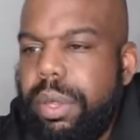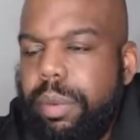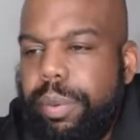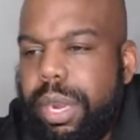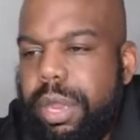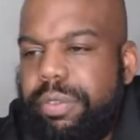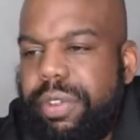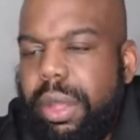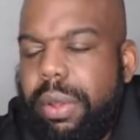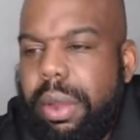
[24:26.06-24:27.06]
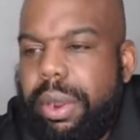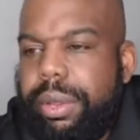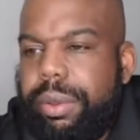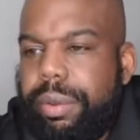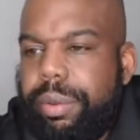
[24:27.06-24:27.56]
Brittany Michelle, how are
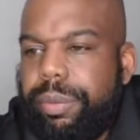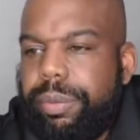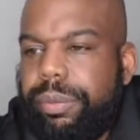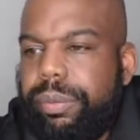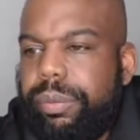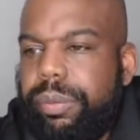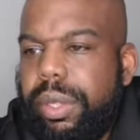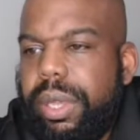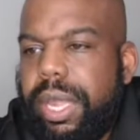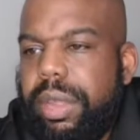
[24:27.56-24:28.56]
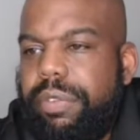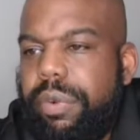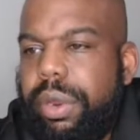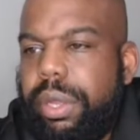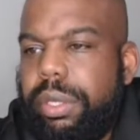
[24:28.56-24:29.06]
you? Thank you for
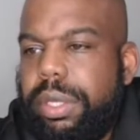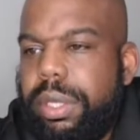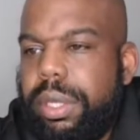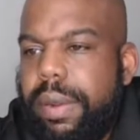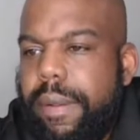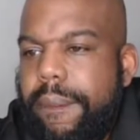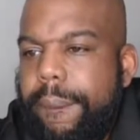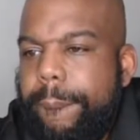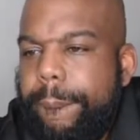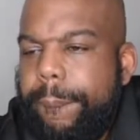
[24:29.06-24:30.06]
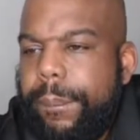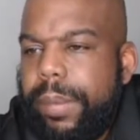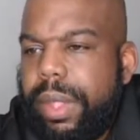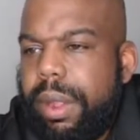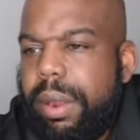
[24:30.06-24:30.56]
joining us.
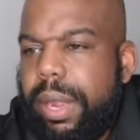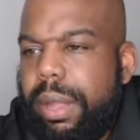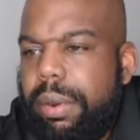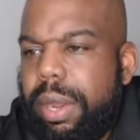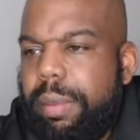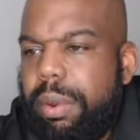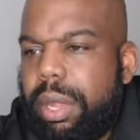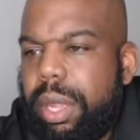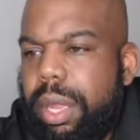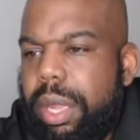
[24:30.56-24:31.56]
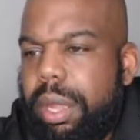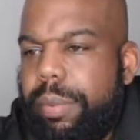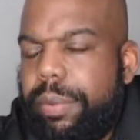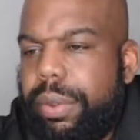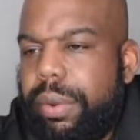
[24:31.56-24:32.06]
All right, Alton, I'm looking
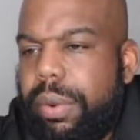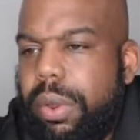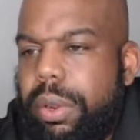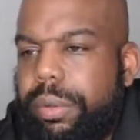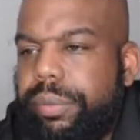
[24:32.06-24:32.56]
up your.